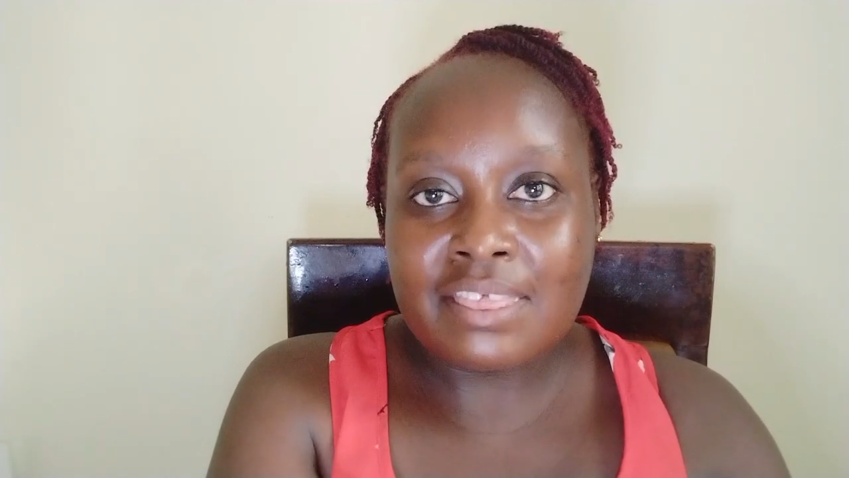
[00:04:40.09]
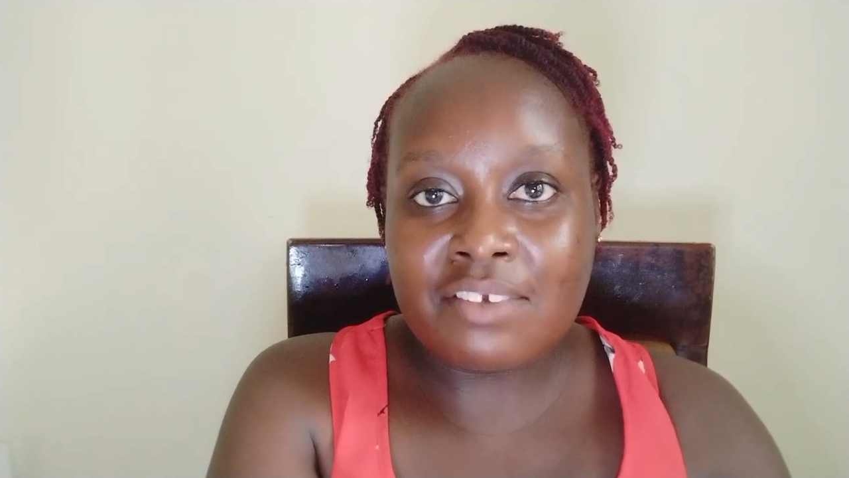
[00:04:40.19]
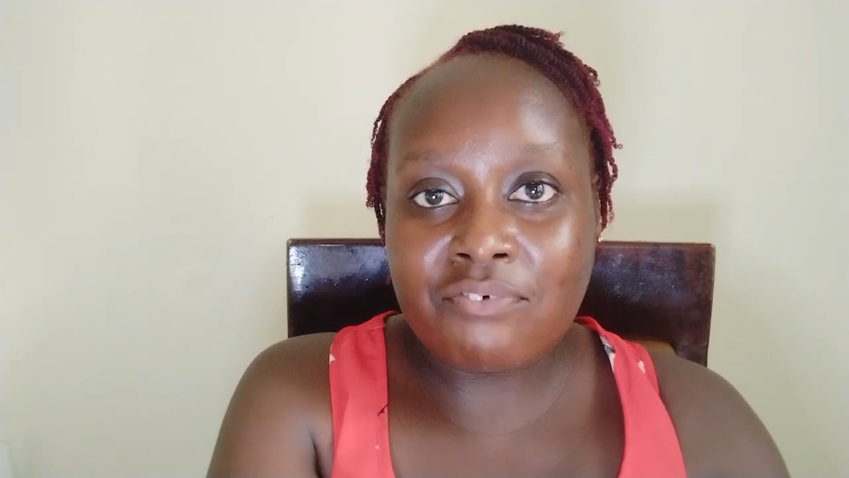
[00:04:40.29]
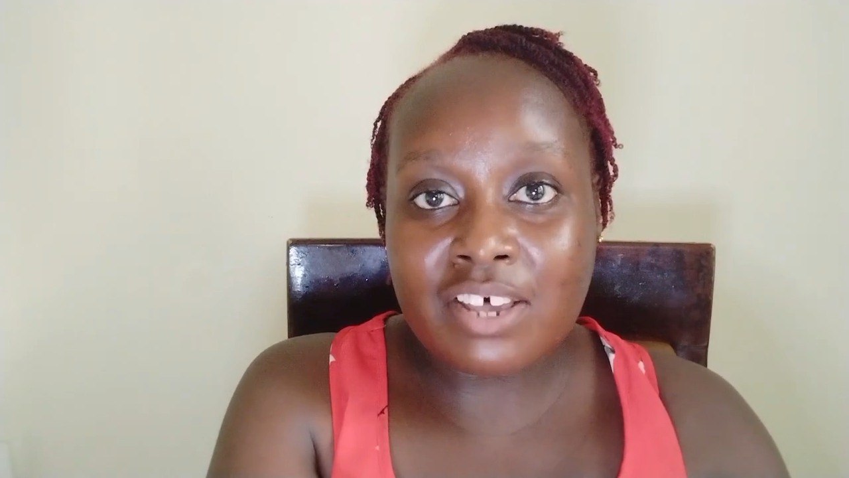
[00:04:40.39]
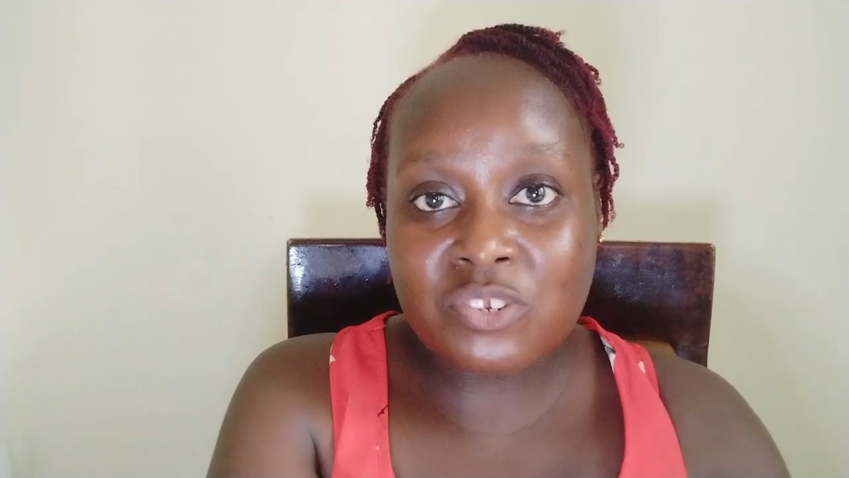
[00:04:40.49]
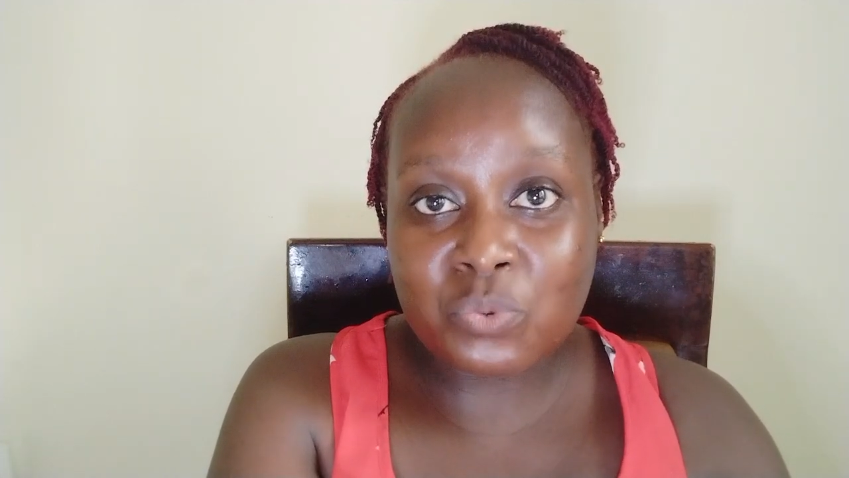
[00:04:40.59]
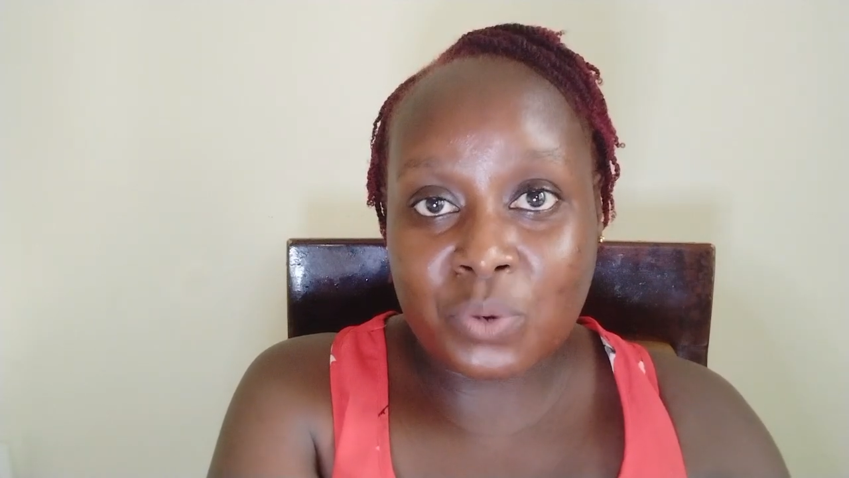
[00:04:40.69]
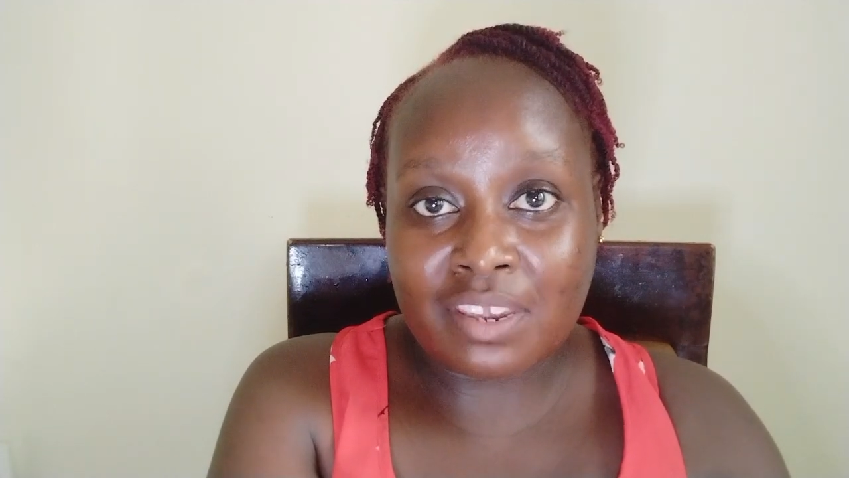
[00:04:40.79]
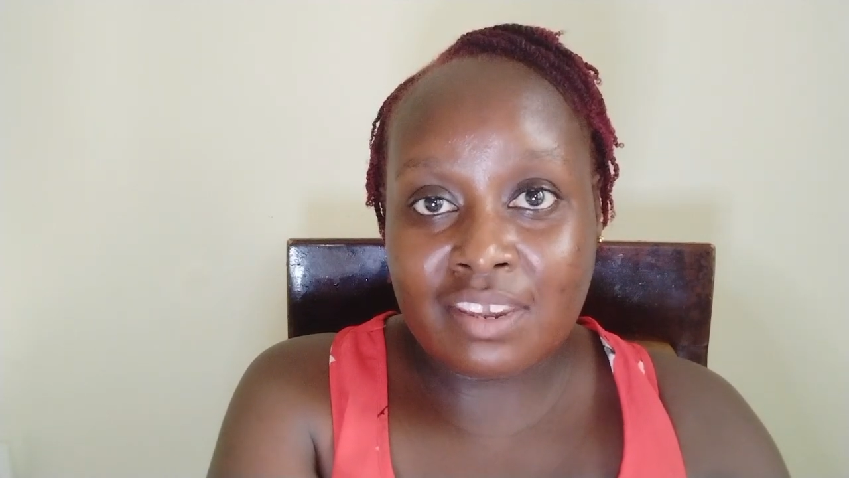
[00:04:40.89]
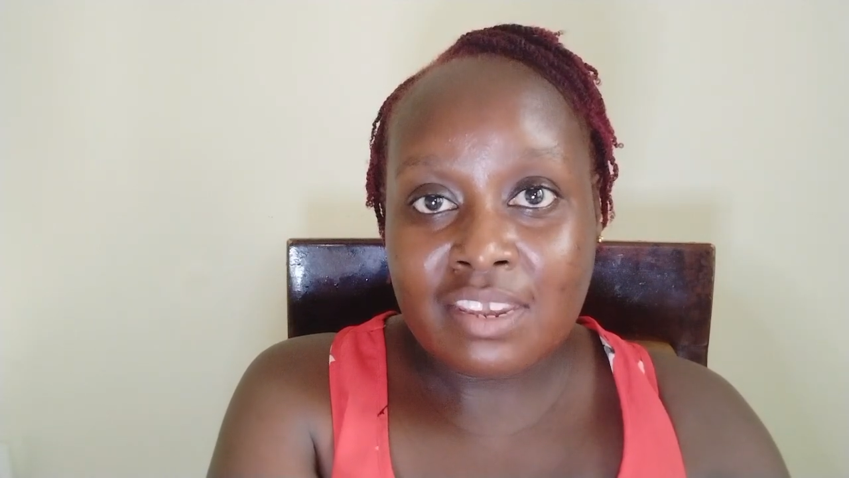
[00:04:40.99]
The first
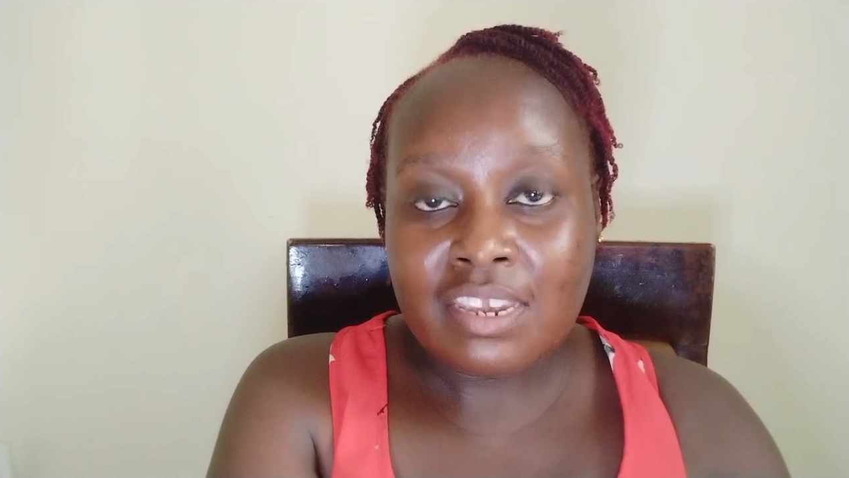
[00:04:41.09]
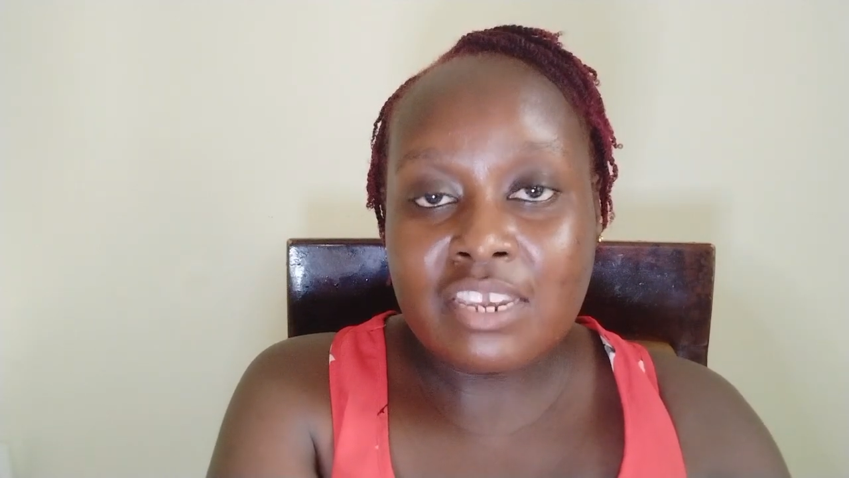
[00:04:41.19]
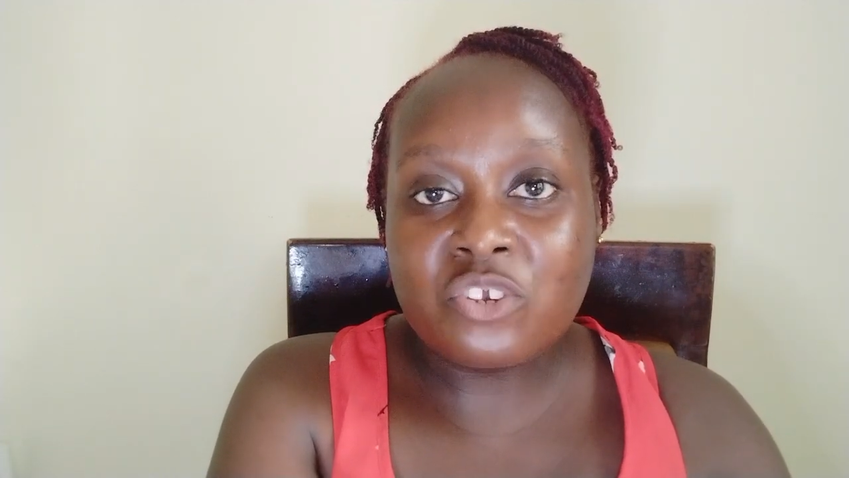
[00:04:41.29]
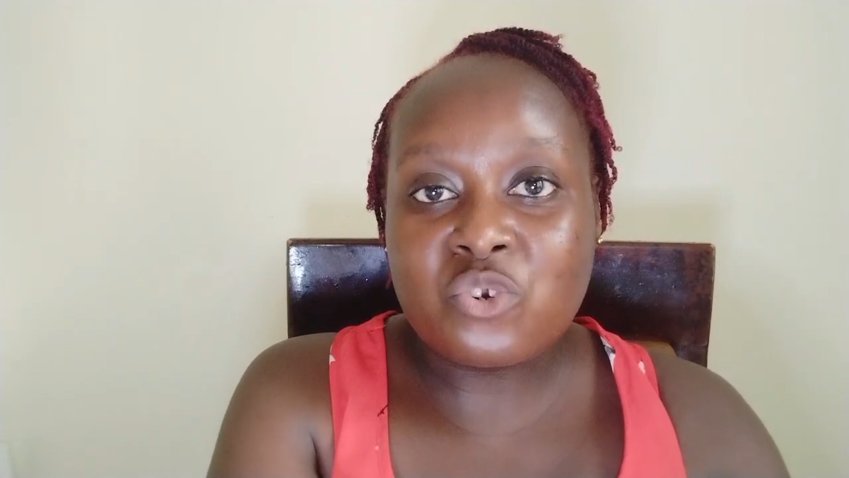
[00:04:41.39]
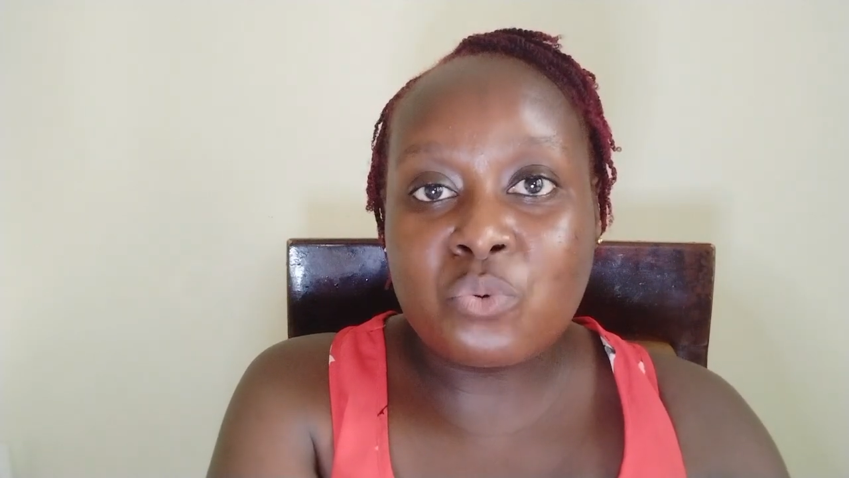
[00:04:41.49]
way is